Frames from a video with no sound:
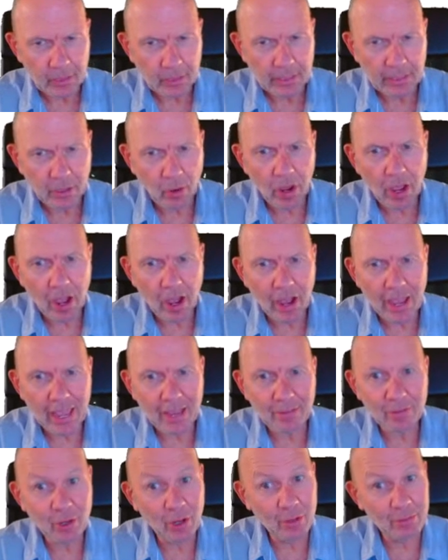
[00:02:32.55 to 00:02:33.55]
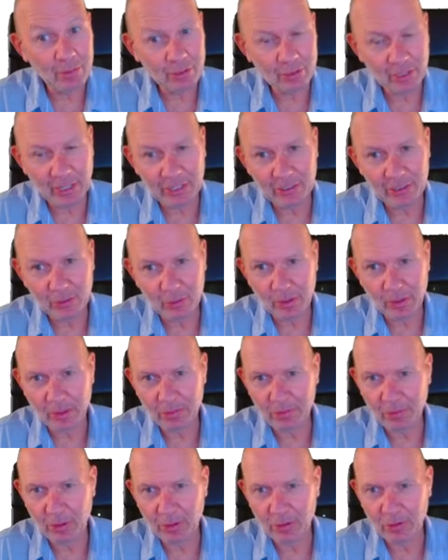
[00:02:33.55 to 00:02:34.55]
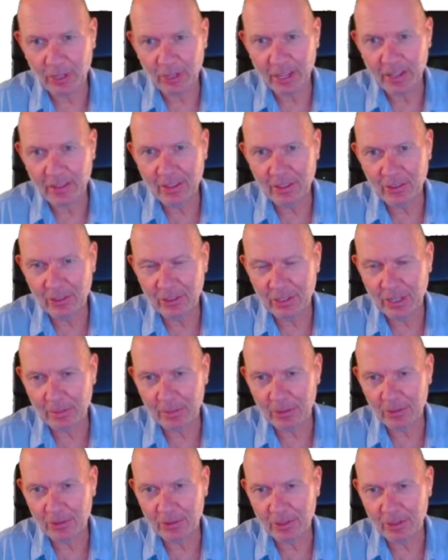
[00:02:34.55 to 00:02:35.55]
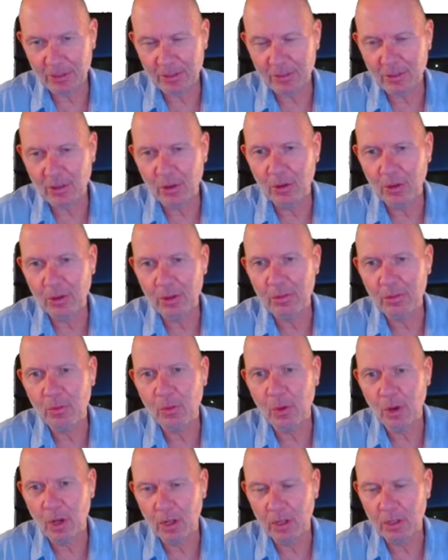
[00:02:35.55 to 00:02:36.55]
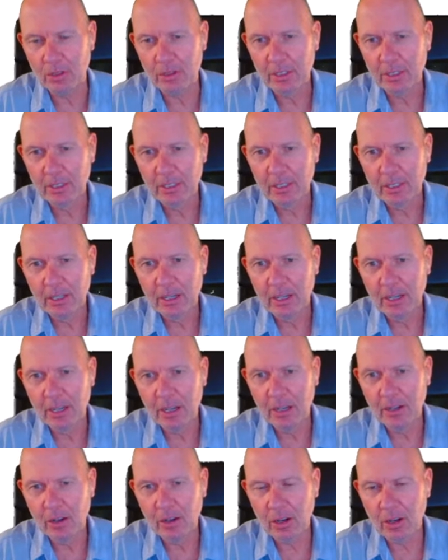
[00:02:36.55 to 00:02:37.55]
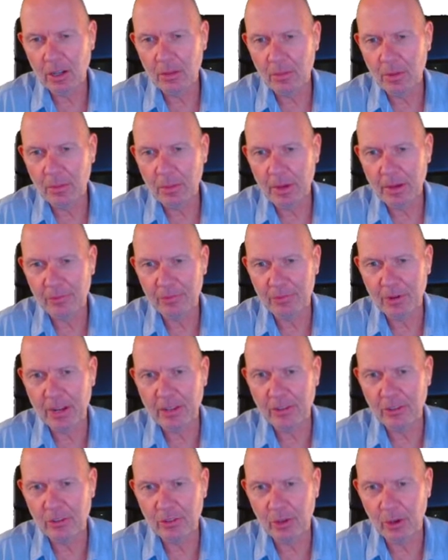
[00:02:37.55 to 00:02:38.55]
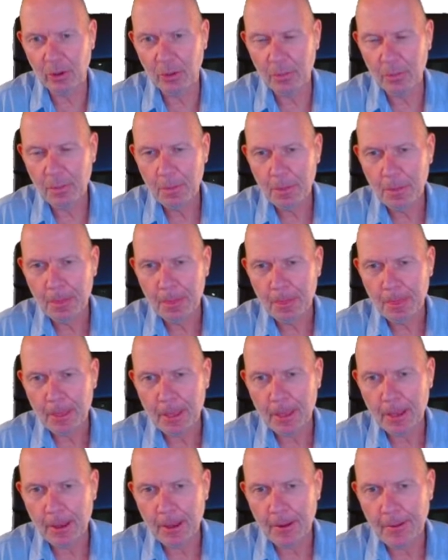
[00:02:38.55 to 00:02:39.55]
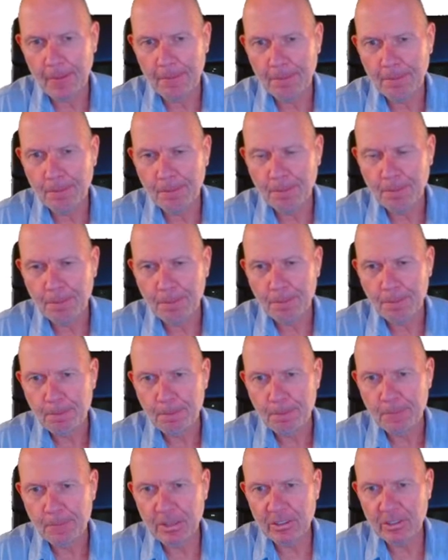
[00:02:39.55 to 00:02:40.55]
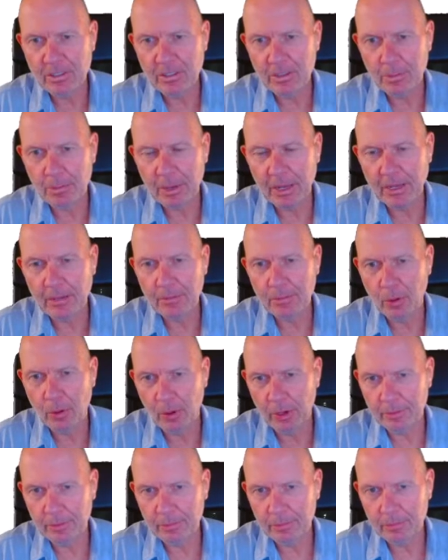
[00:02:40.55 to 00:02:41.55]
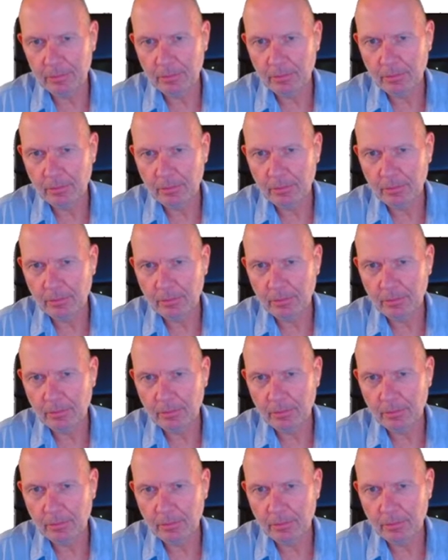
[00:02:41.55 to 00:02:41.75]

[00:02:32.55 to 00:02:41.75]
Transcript: Now I, I, have conversations with the folks in the established uh, world, uh, and a lot of them are my friends. So um, this is a pain point.